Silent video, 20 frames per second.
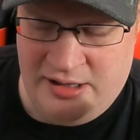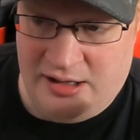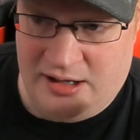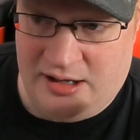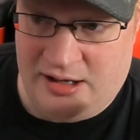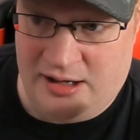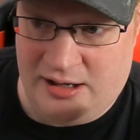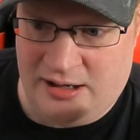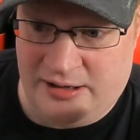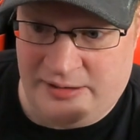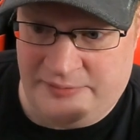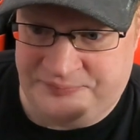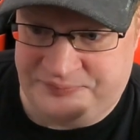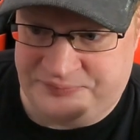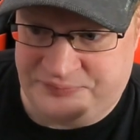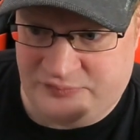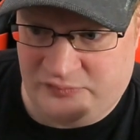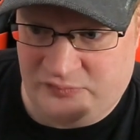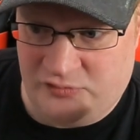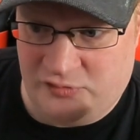
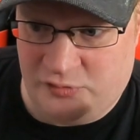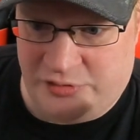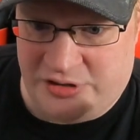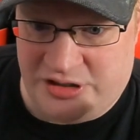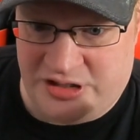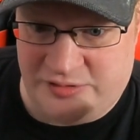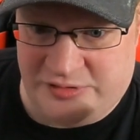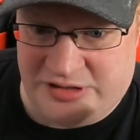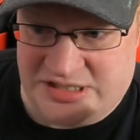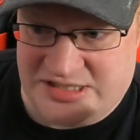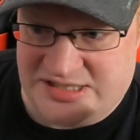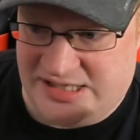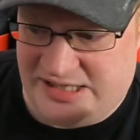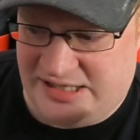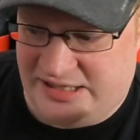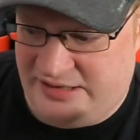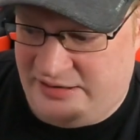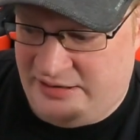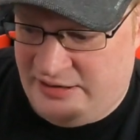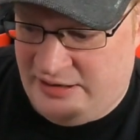Um, we, we
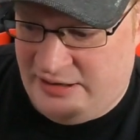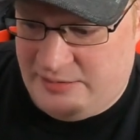see